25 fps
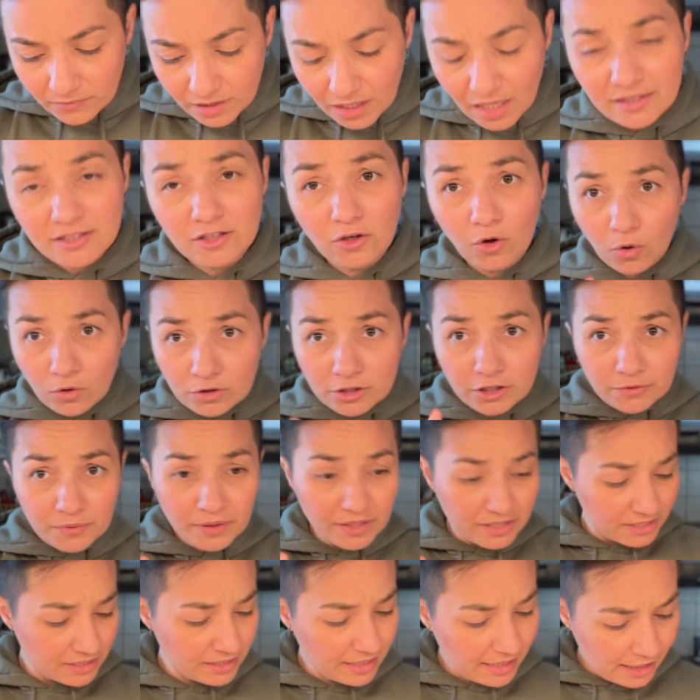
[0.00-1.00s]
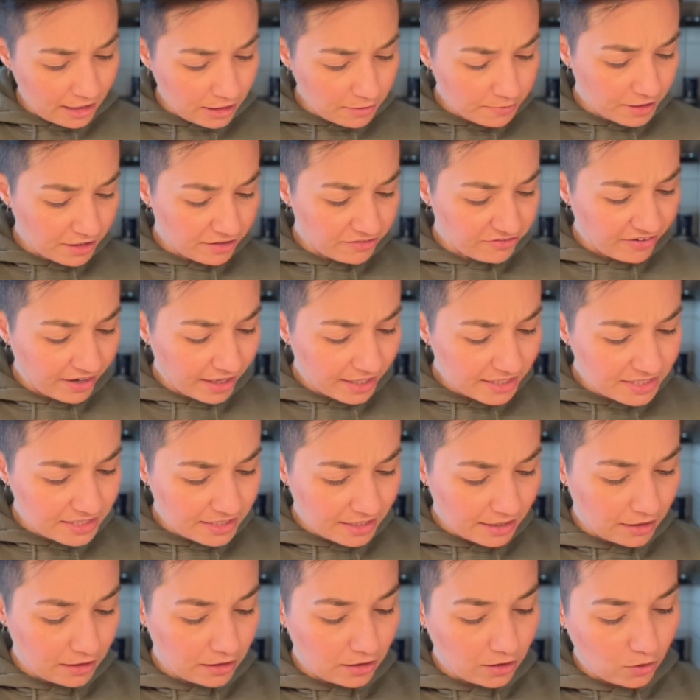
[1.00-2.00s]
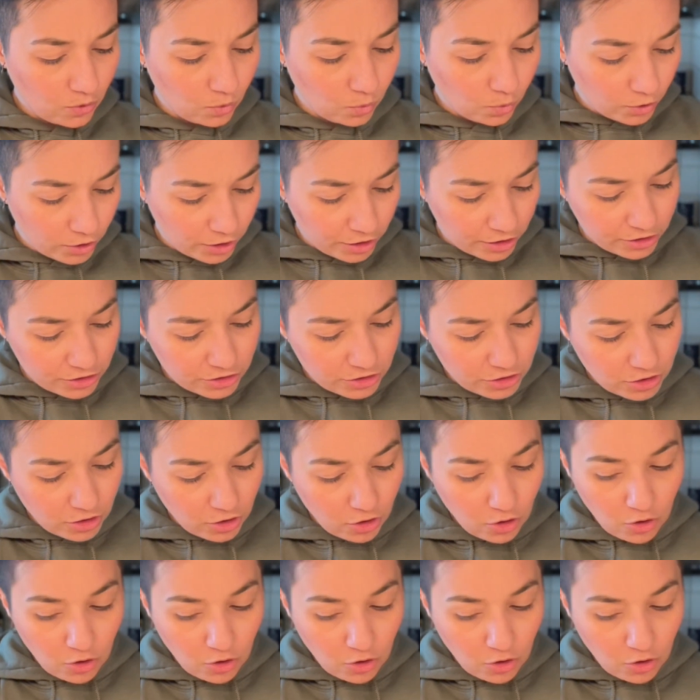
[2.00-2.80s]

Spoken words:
And the only reason that intermittent fasting works,